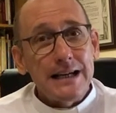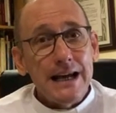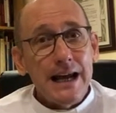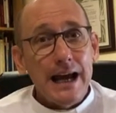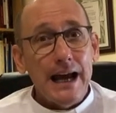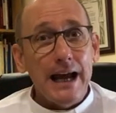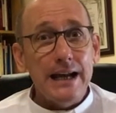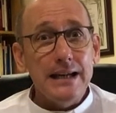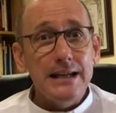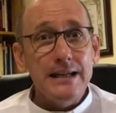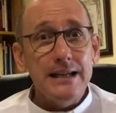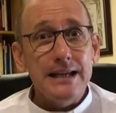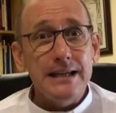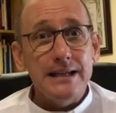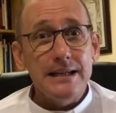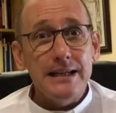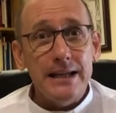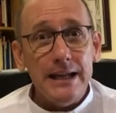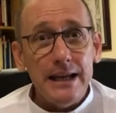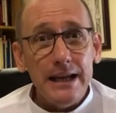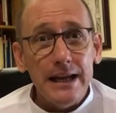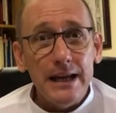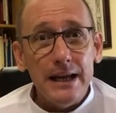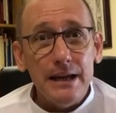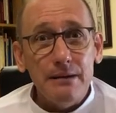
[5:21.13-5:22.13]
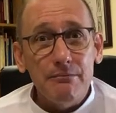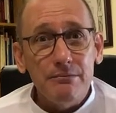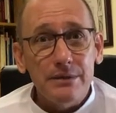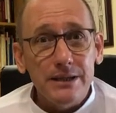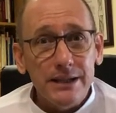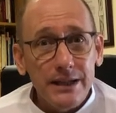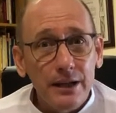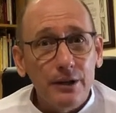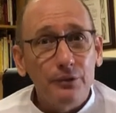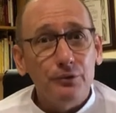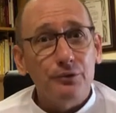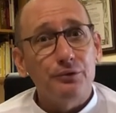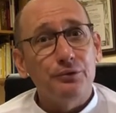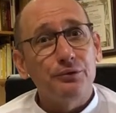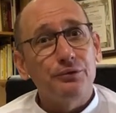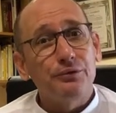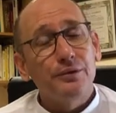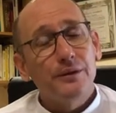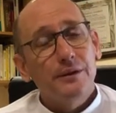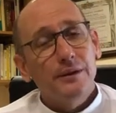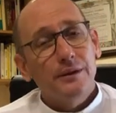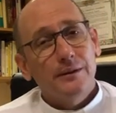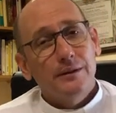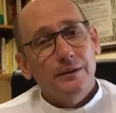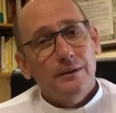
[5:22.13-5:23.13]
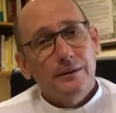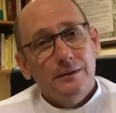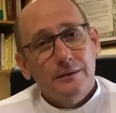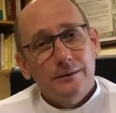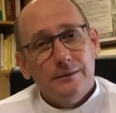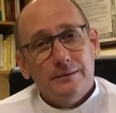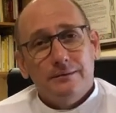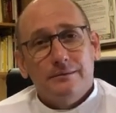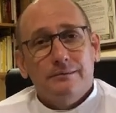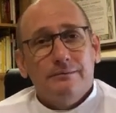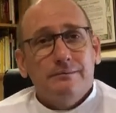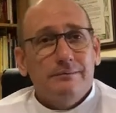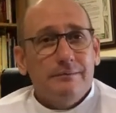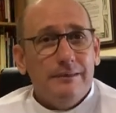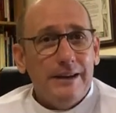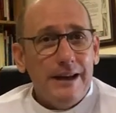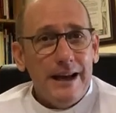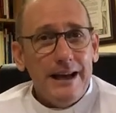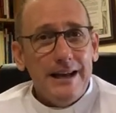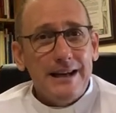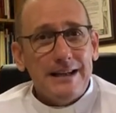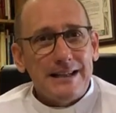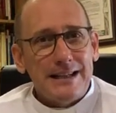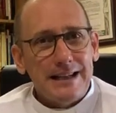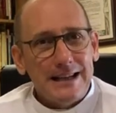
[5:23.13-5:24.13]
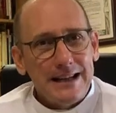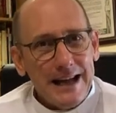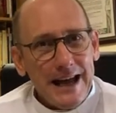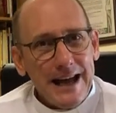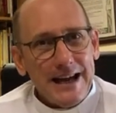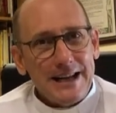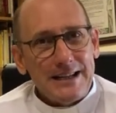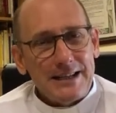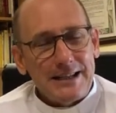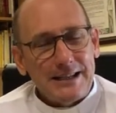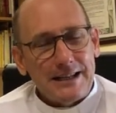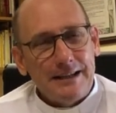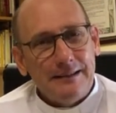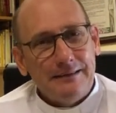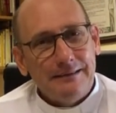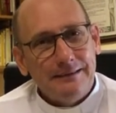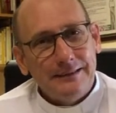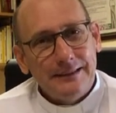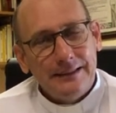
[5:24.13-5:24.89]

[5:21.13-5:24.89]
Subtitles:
and yet he himself is late.